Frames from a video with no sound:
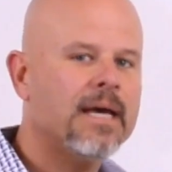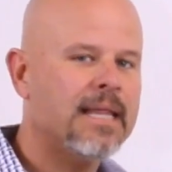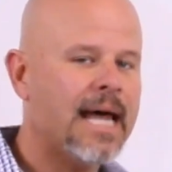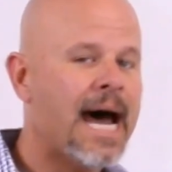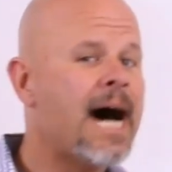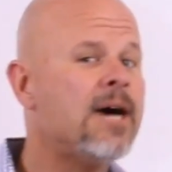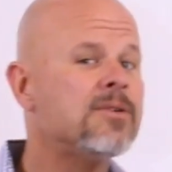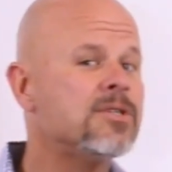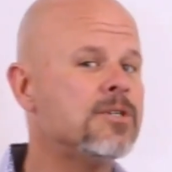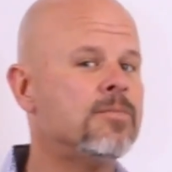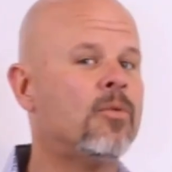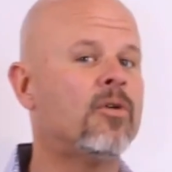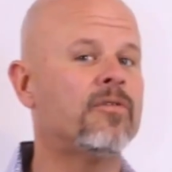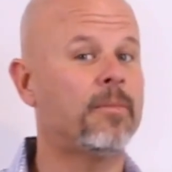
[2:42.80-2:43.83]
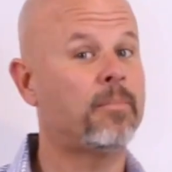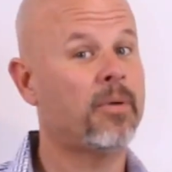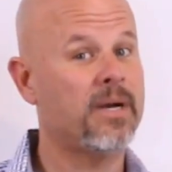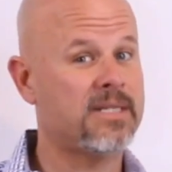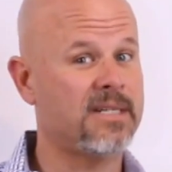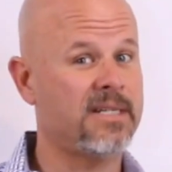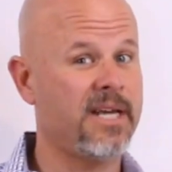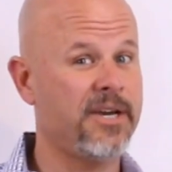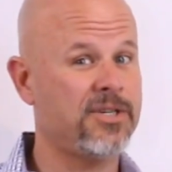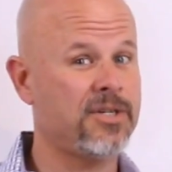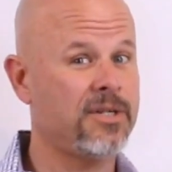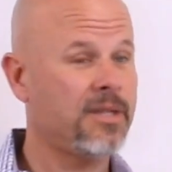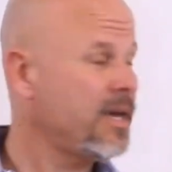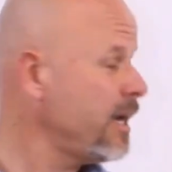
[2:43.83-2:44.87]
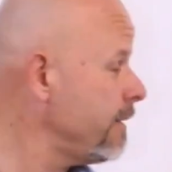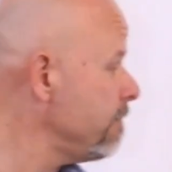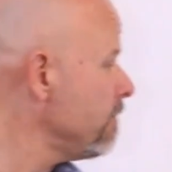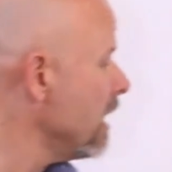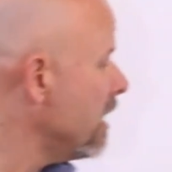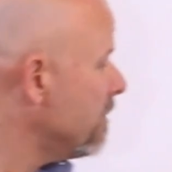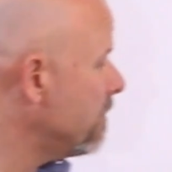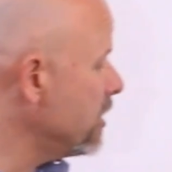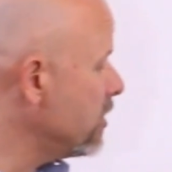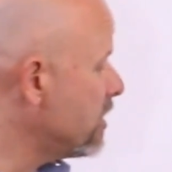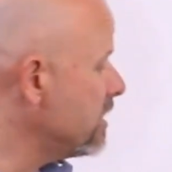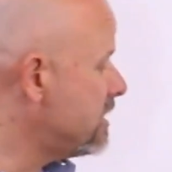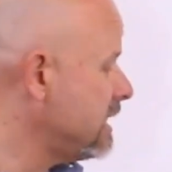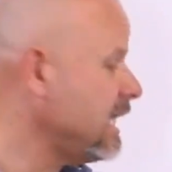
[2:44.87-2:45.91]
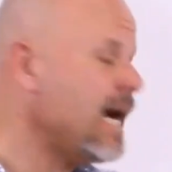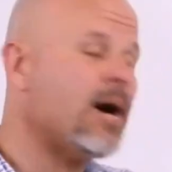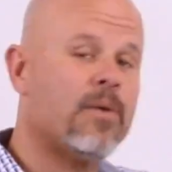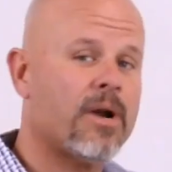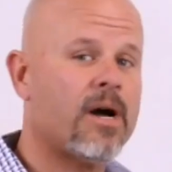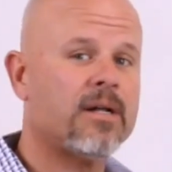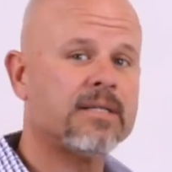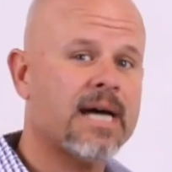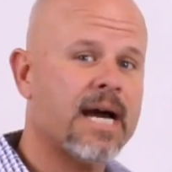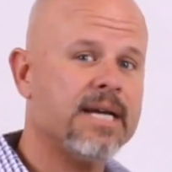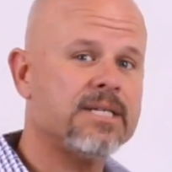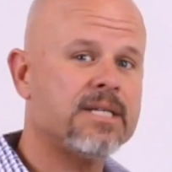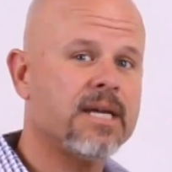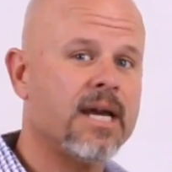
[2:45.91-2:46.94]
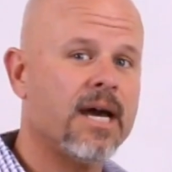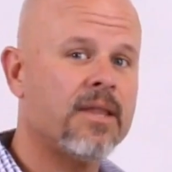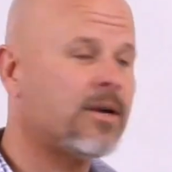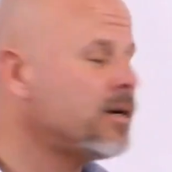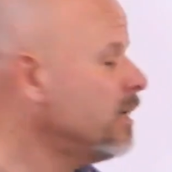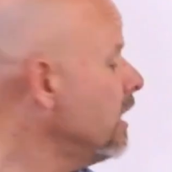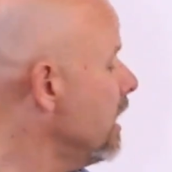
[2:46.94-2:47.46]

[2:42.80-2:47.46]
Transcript: And the hows is more of a presentation thing, but you can see how it all ties together.